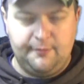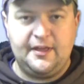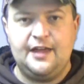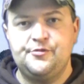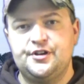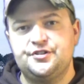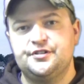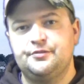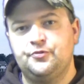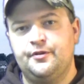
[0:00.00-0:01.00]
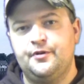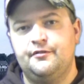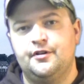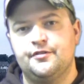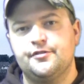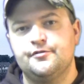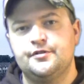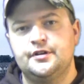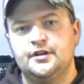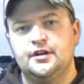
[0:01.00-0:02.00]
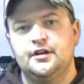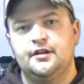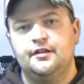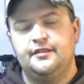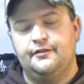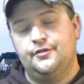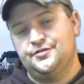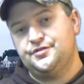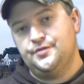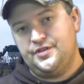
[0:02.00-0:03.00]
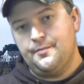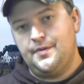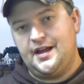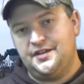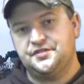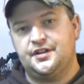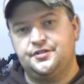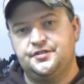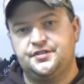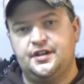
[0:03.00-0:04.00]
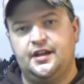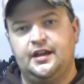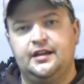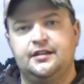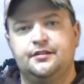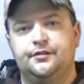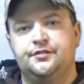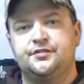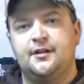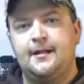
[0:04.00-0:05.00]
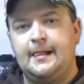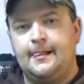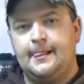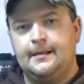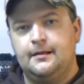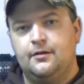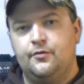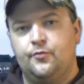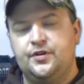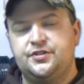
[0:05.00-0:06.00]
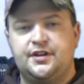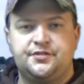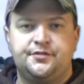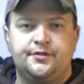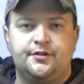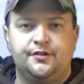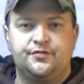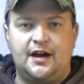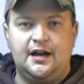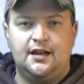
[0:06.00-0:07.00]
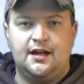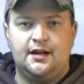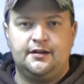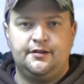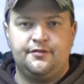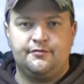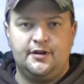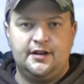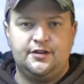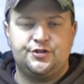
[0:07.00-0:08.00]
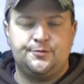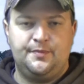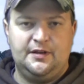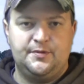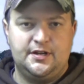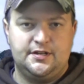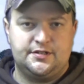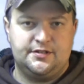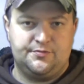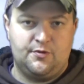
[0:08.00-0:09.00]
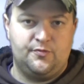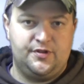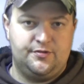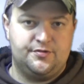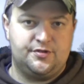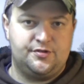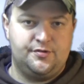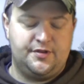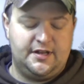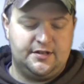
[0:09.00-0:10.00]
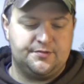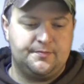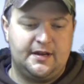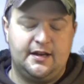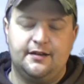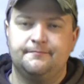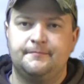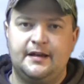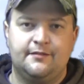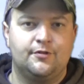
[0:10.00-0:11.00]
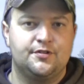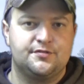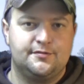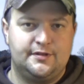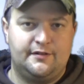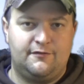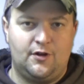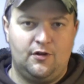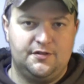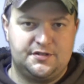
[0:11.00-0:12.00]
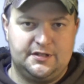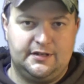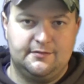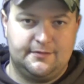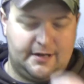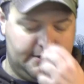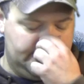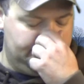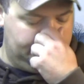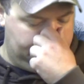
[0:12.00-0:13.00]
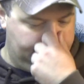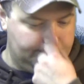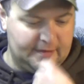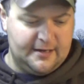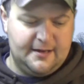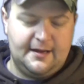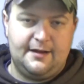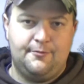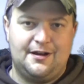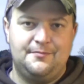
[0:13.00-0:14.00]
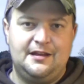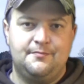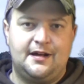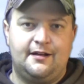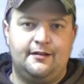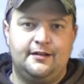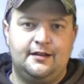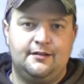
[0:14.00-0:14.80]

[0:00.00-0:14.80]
The ammunition that we run through it, that runs through it the best, I should say, is Winchester Dry Lock 3-inch BBs is what we use to shoot geese. Man, it runs through there flawlessly. And what I mean by